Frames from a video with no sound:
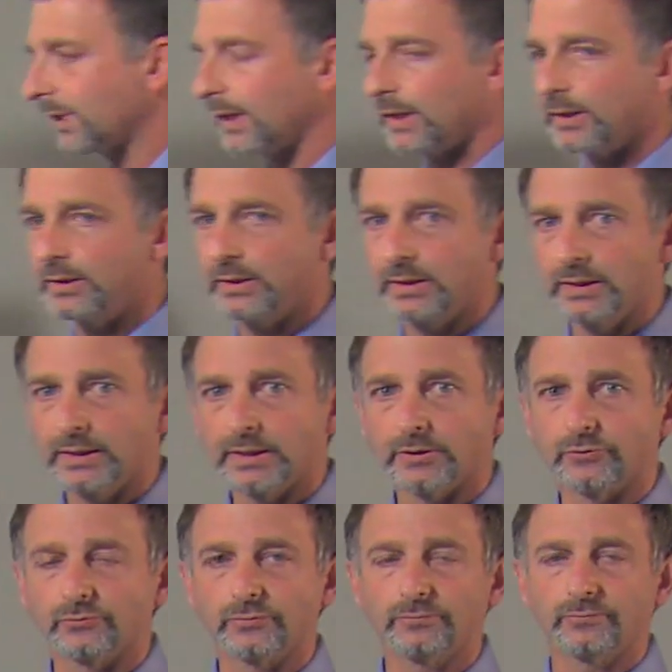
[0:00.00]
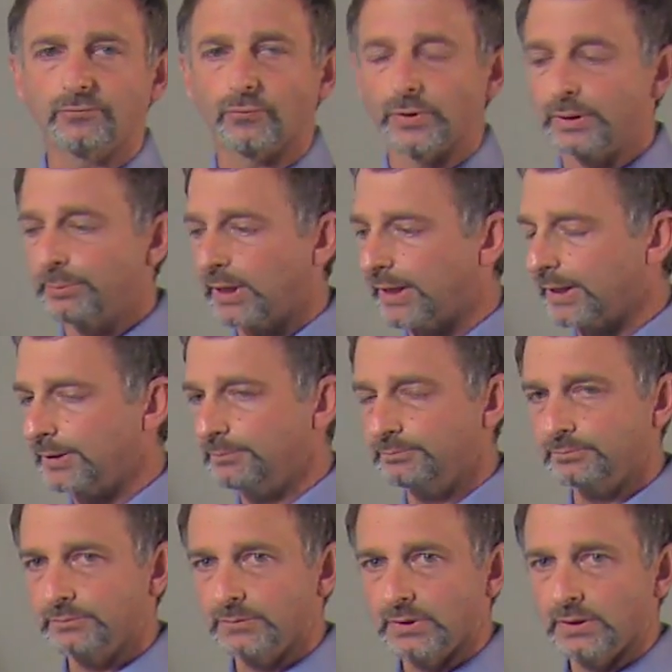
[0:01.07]
aid is free money.
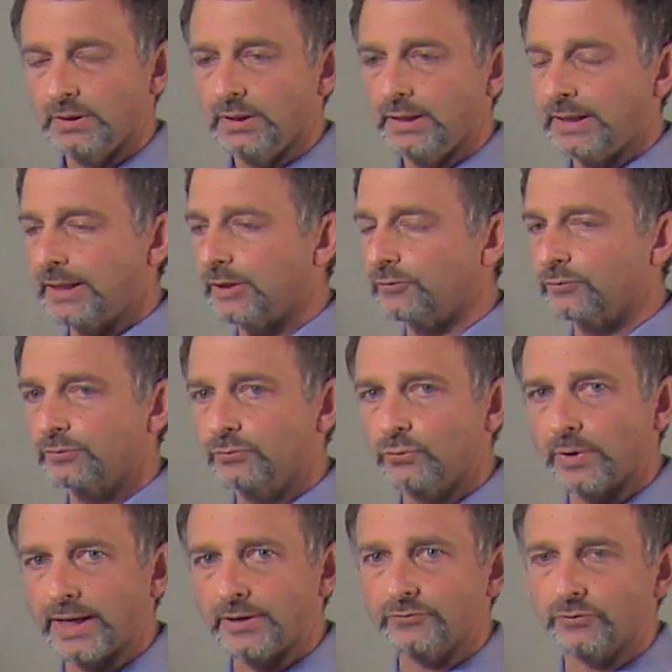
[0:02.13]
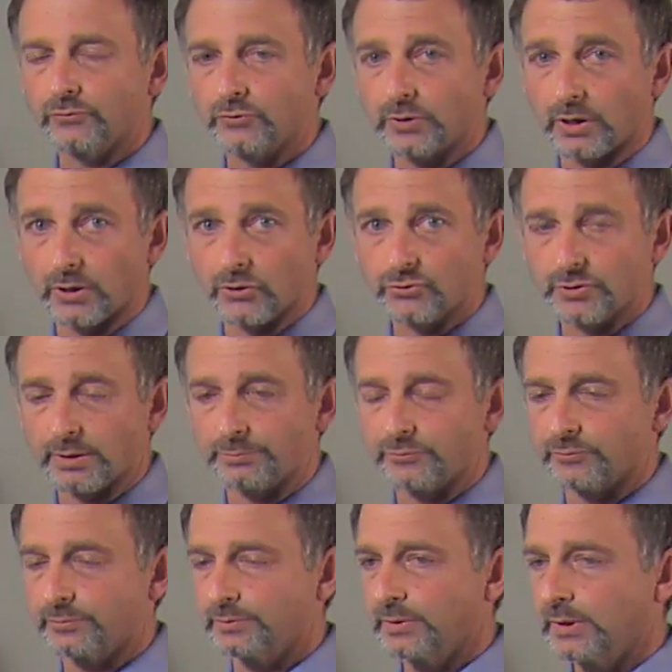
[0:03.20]
It's grants and
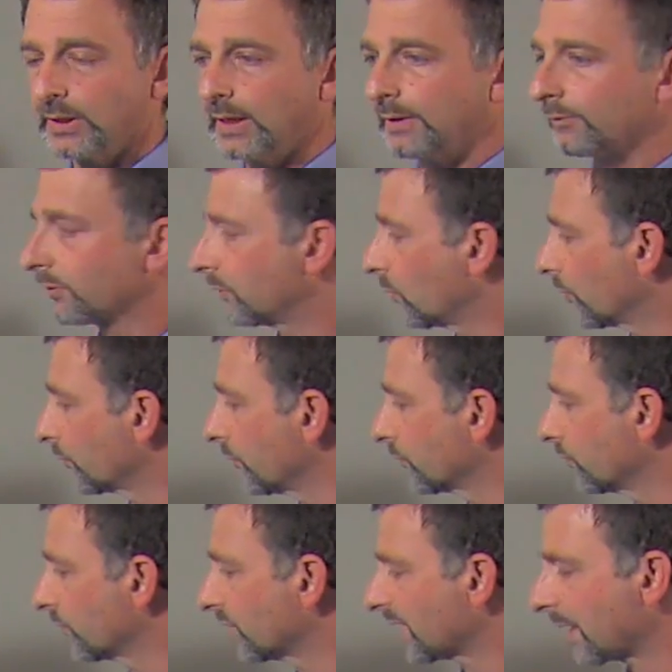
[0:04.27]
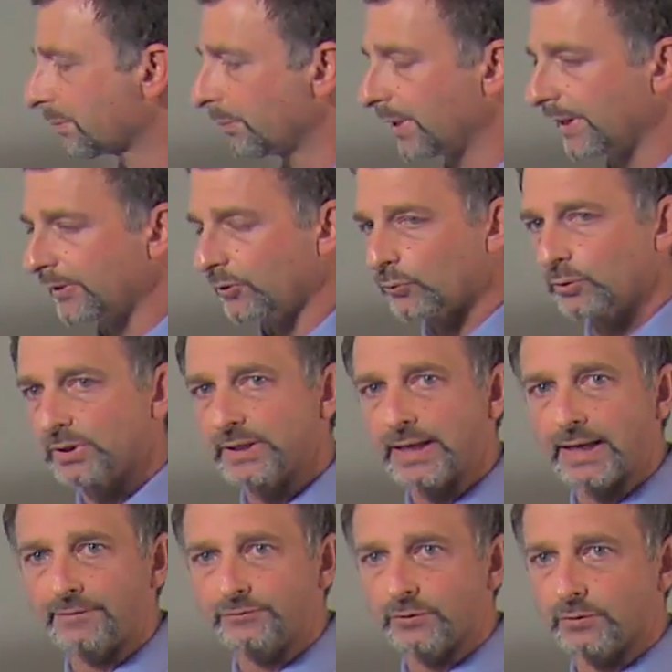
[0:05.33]
scholarships. Of course, this is the type of money that you're really
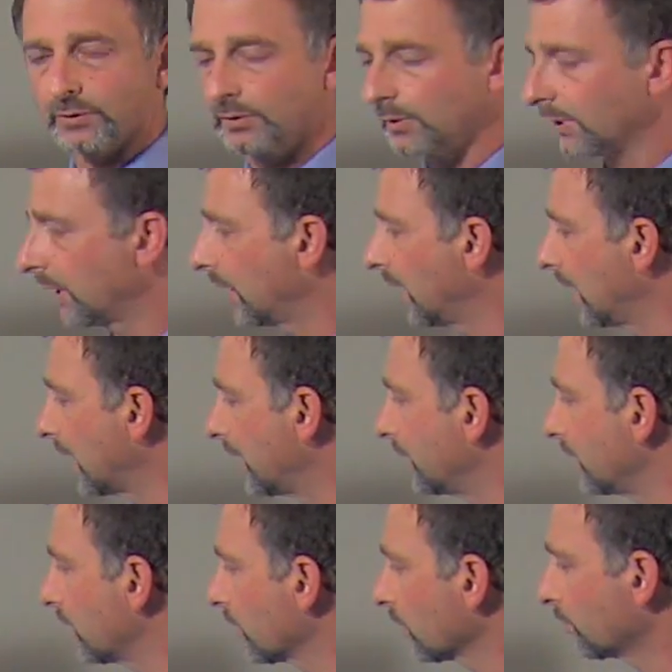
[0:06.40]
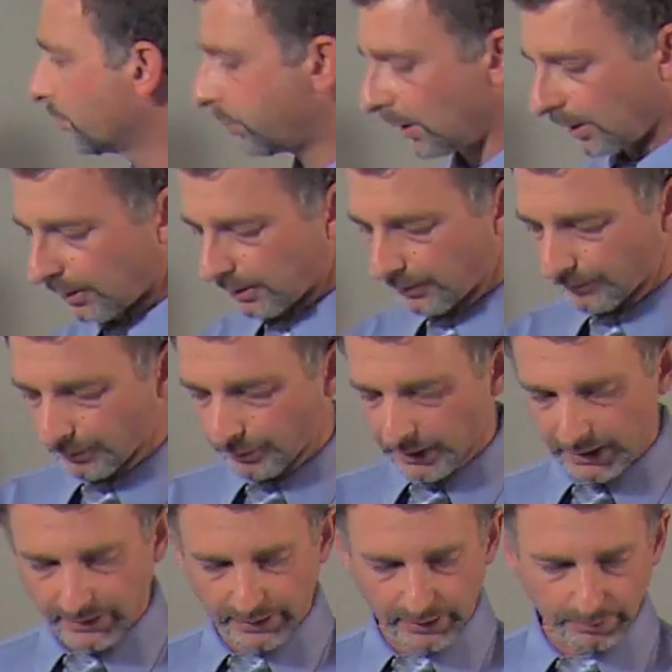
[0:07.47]
after. And the other part of the
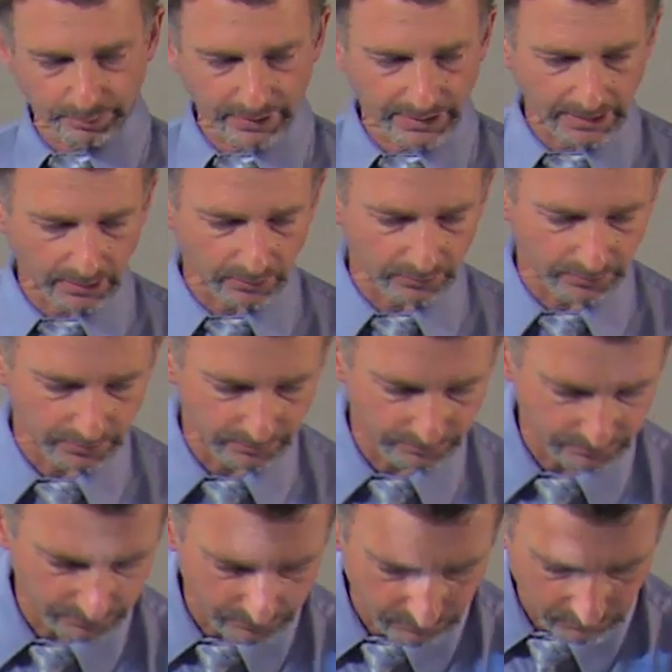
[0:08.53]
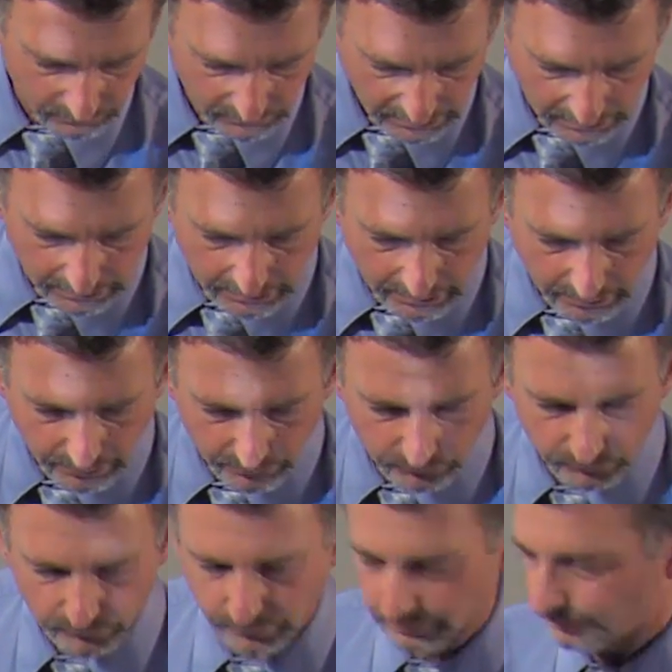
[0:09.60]
money that they pay out
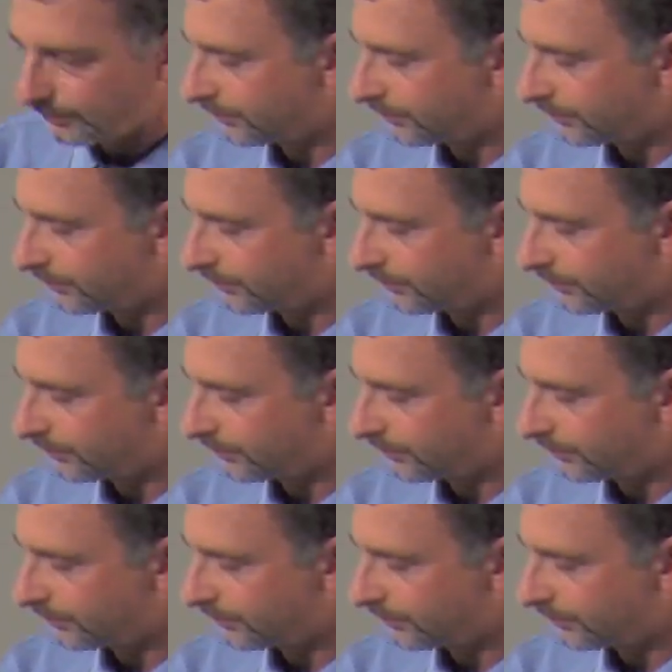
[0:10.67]
is,